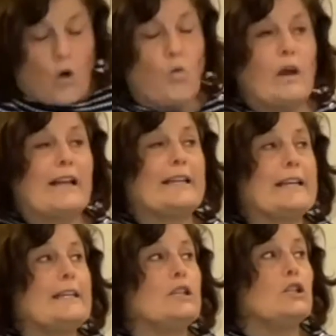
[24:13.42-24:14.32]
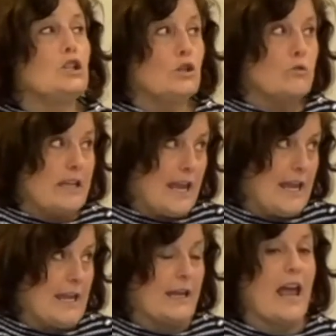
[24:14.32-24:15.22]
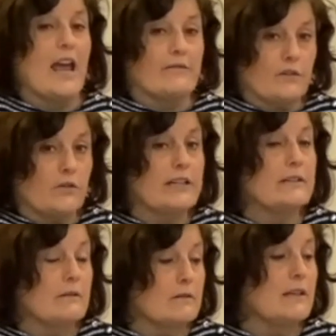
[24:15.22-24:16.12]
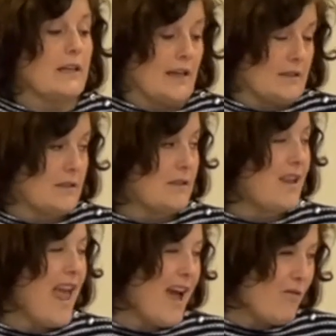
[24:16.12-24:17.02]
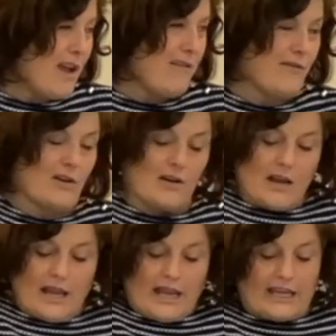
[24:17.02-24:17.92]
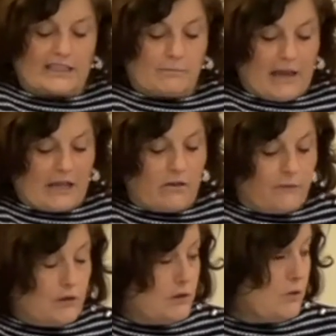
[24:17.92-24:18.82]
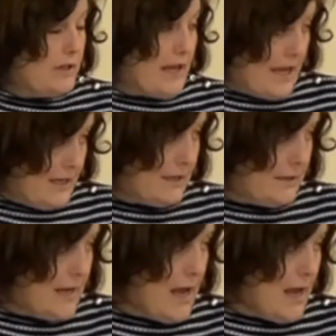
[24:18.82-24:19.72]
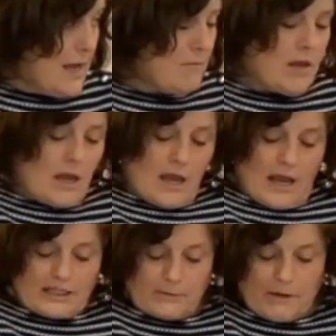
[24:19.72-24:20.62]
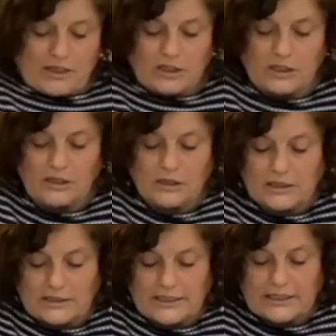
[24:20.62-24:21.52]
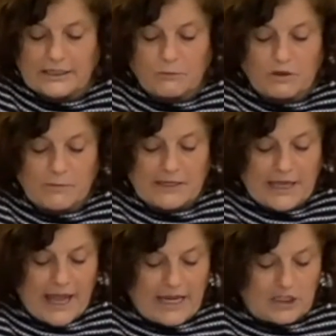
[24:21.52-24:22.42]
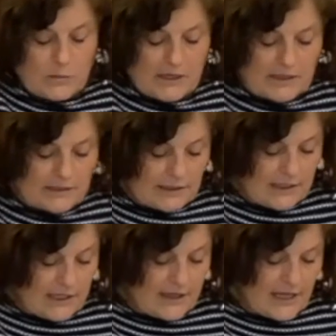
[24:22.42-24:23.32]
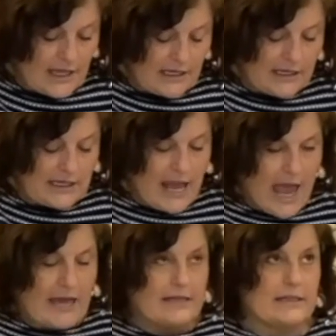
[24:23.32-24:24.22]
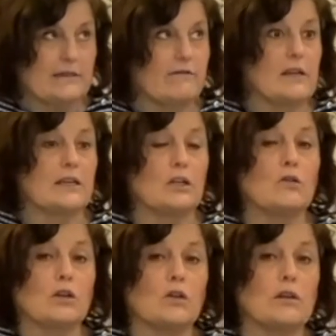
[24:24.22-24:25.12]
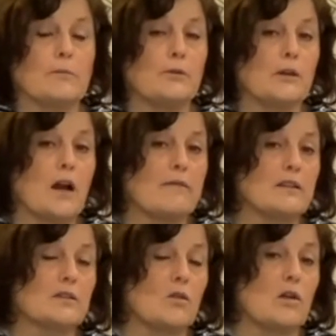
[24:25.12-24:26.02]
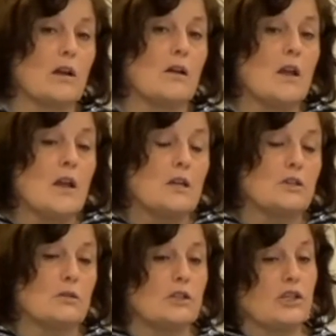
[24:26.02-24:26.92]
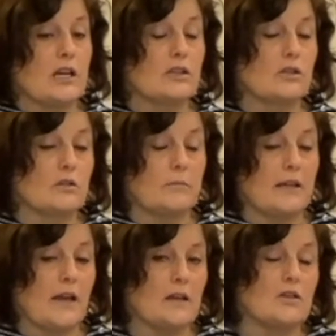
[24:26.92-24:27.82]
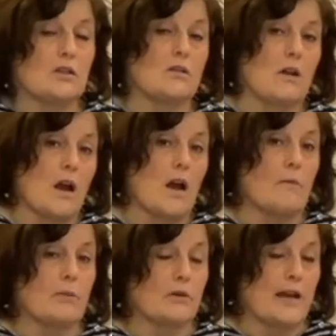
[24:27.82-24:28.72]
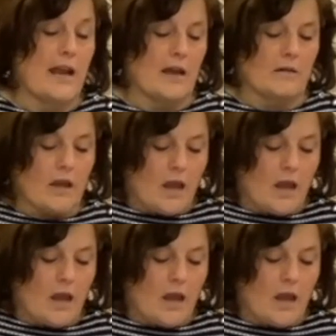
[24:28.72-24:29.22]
Well, you can. After it, yes. However, it's better if you do it ahead of time, especially in dealing with pH, because any additive that you are going to put on the soil to adjust your pH either up or down,